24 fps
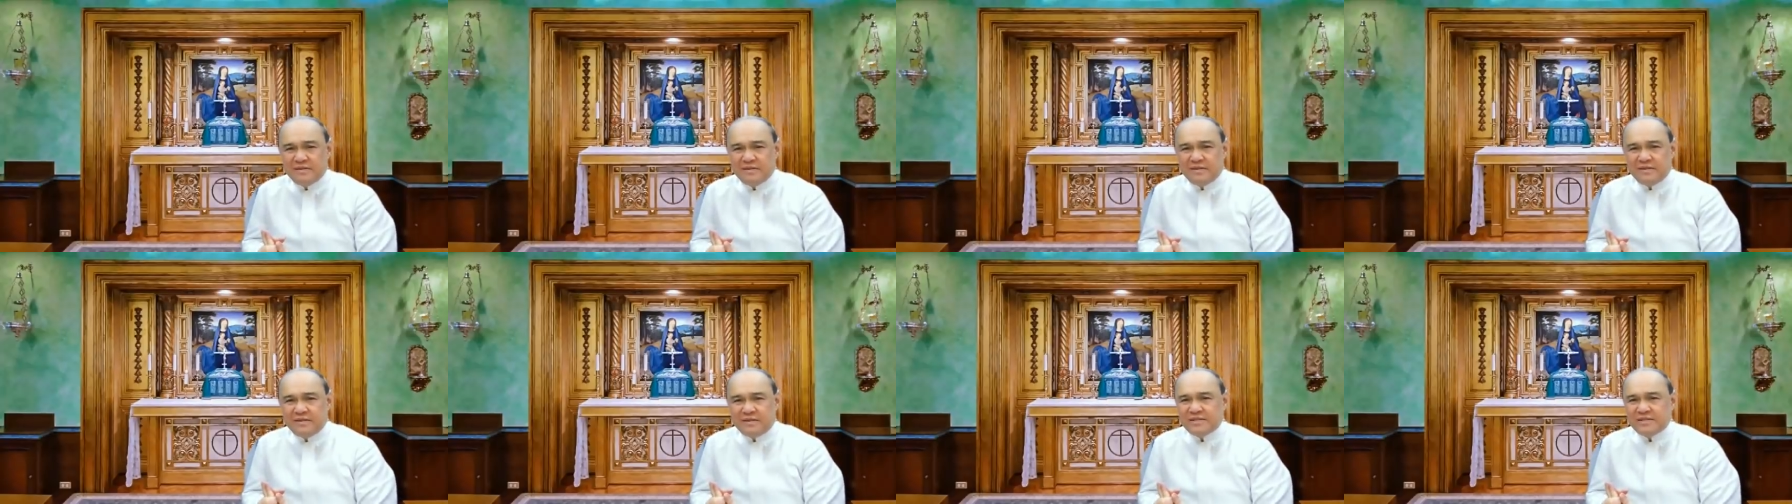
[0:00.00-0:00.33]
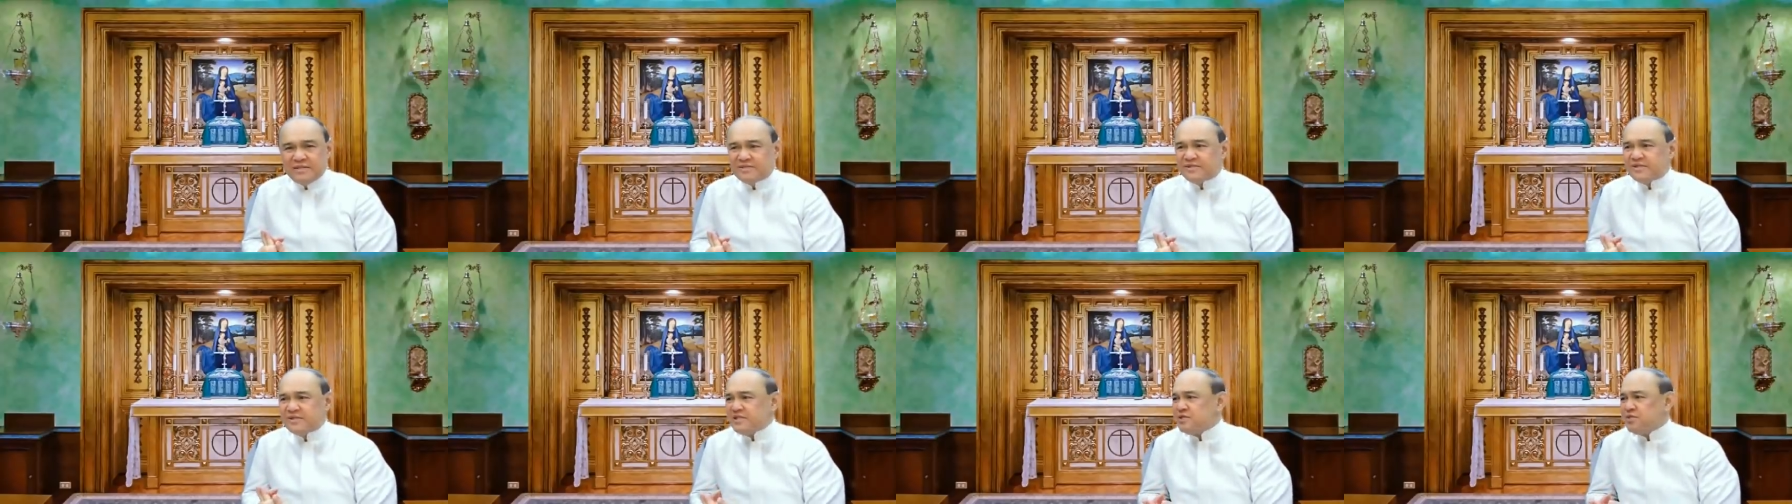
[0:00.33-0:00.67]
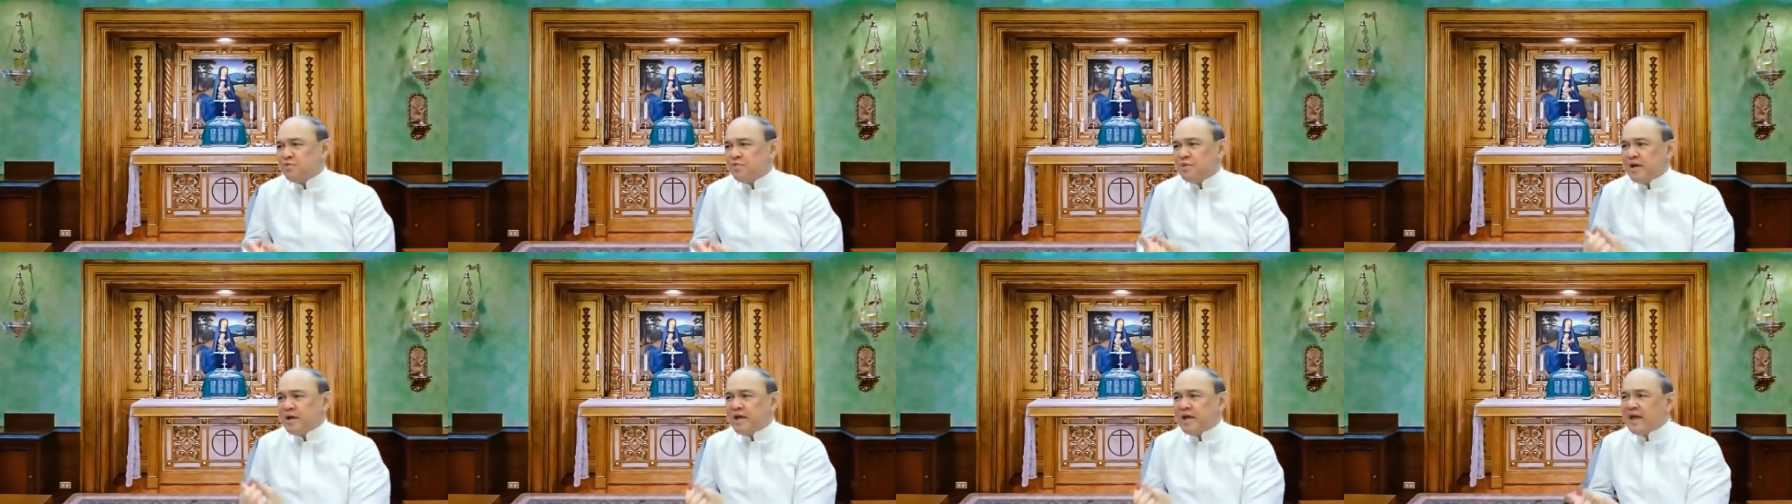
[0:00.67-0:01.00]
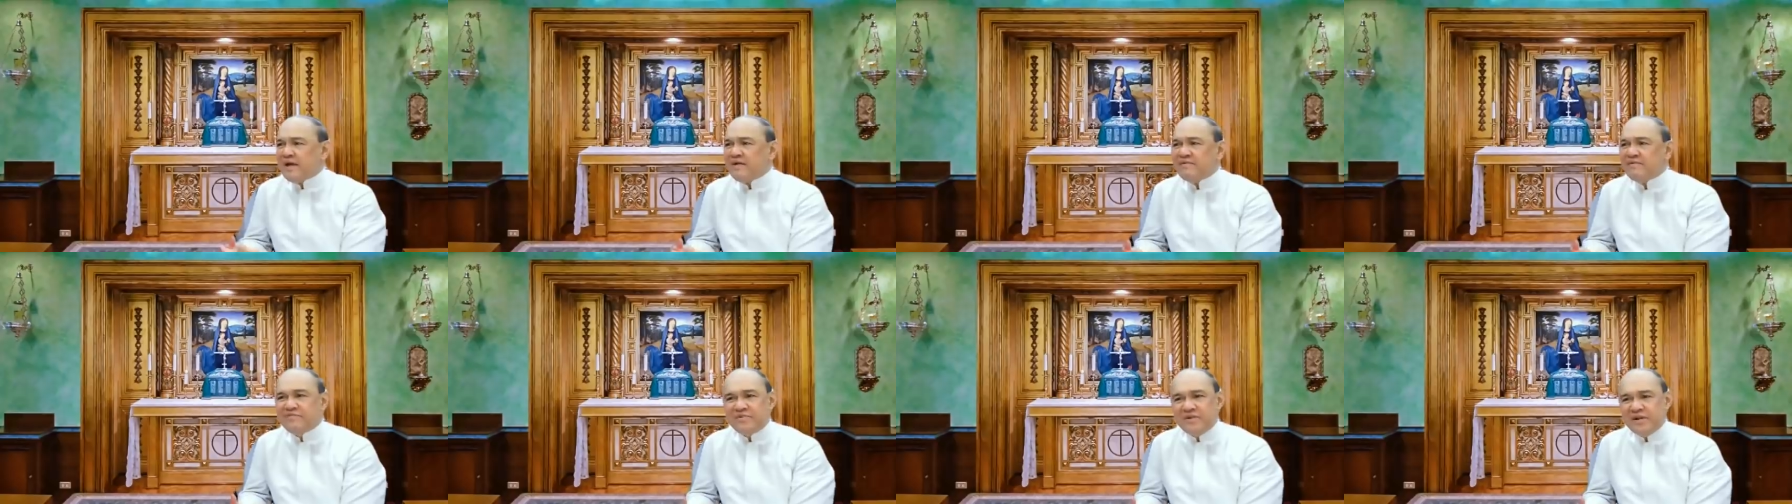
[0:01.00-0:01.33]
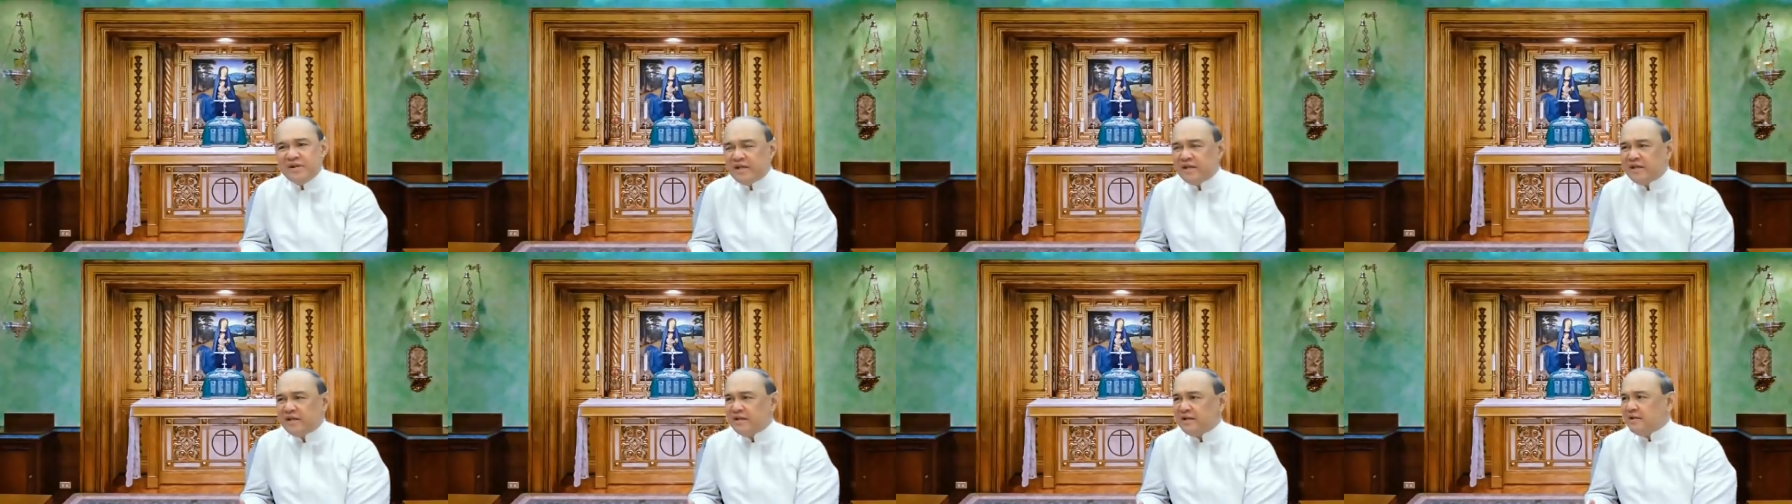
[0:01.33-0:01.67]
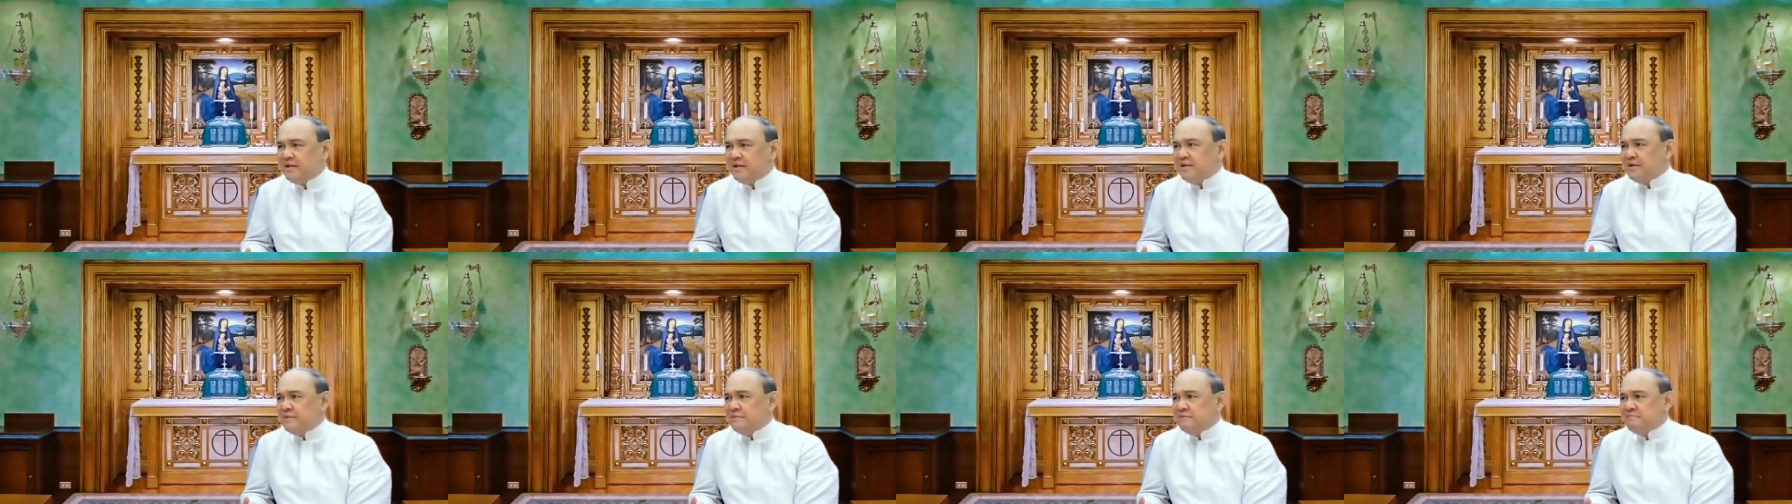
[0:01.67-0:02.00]
That's the reason why every
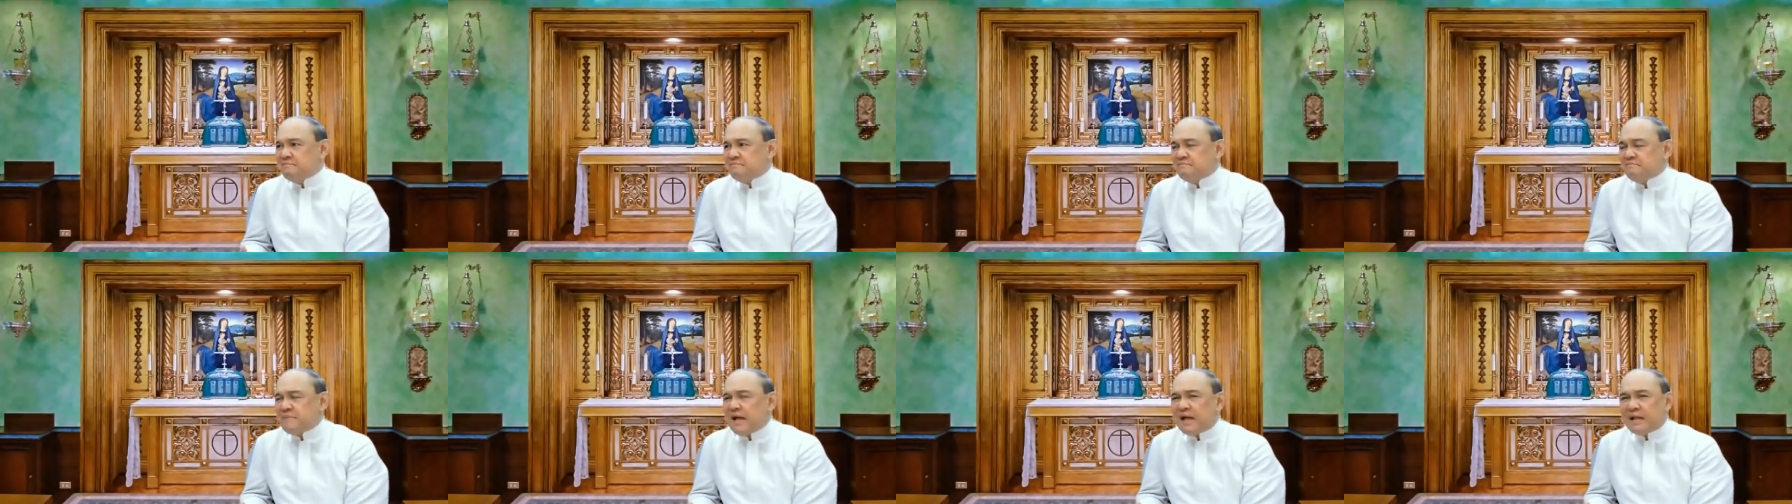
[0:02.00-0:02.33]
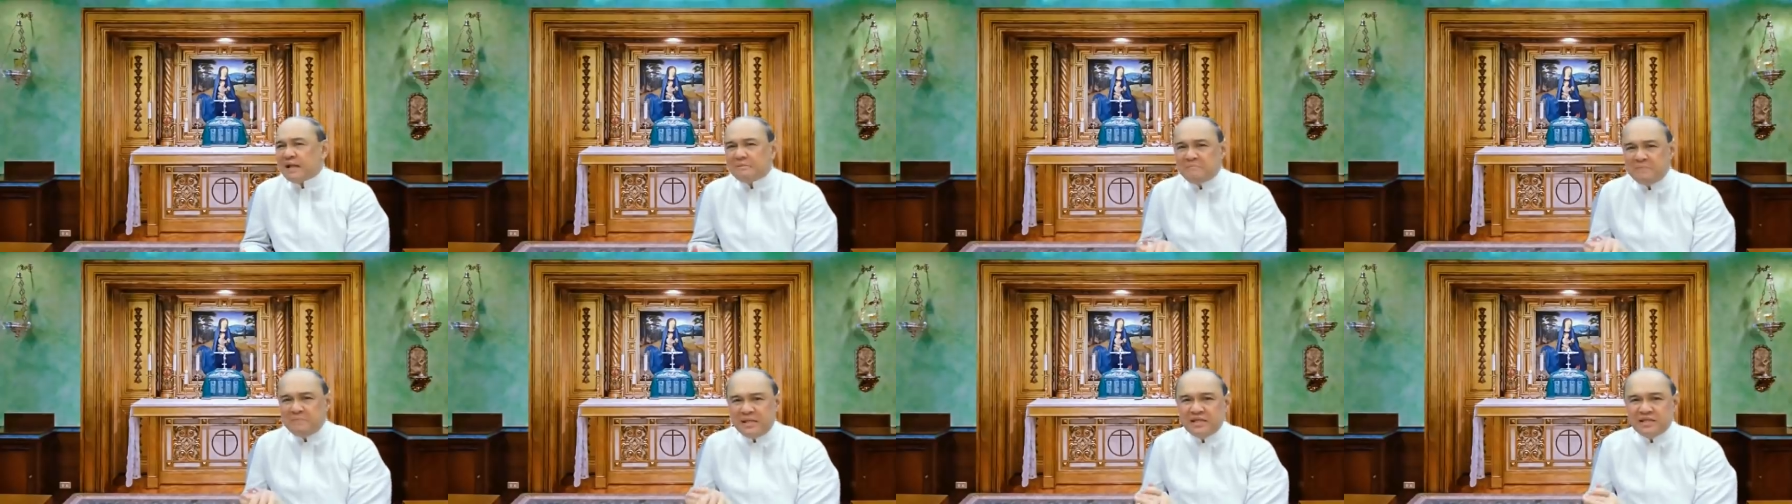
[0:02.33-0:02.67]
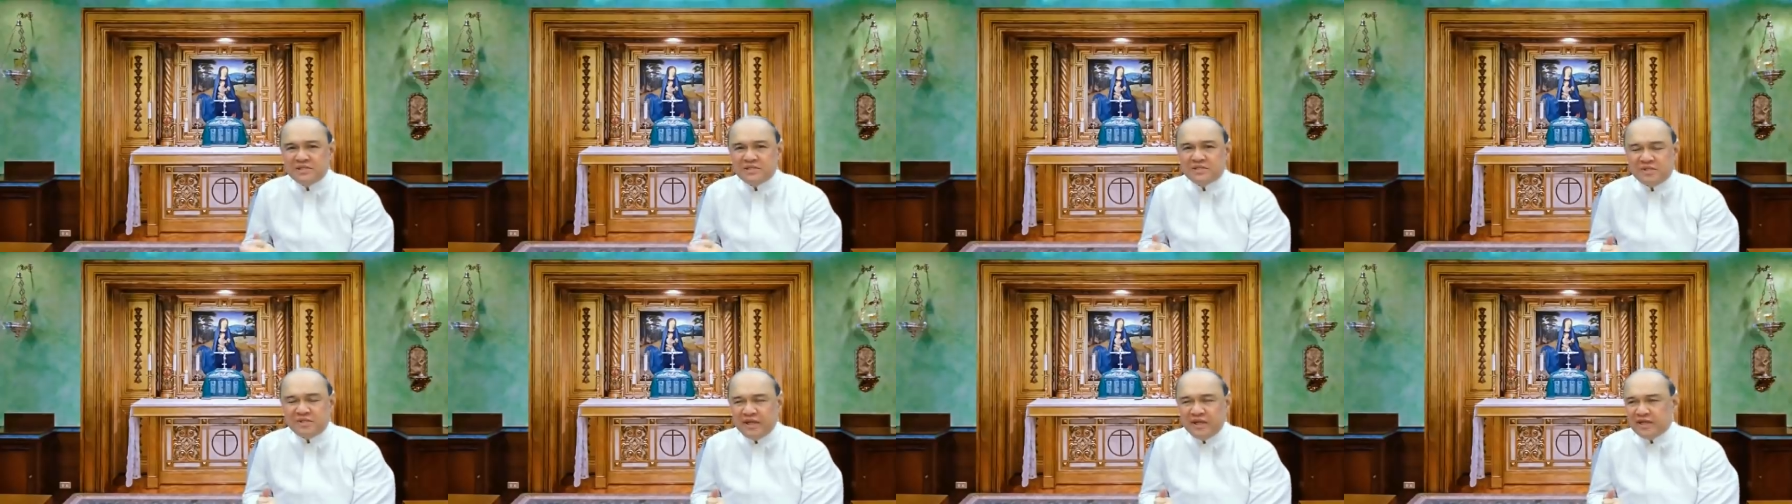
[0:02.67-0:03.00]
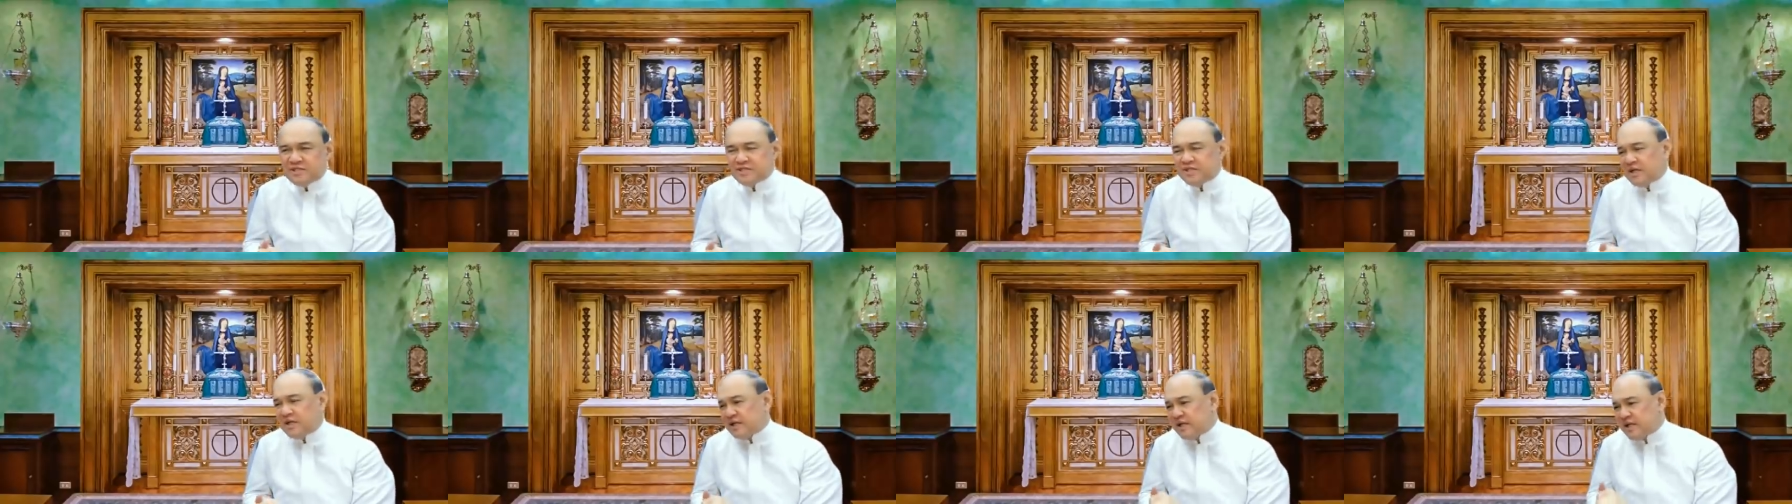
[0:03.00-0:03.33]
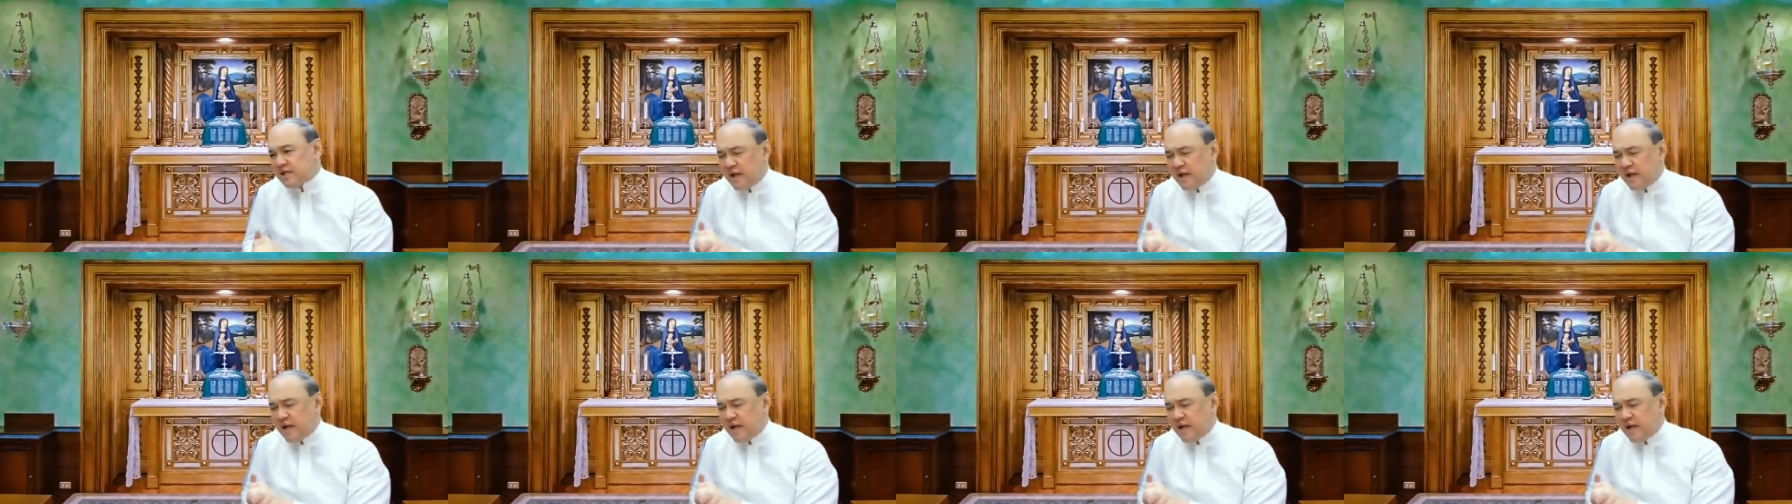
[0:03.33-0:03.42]
administration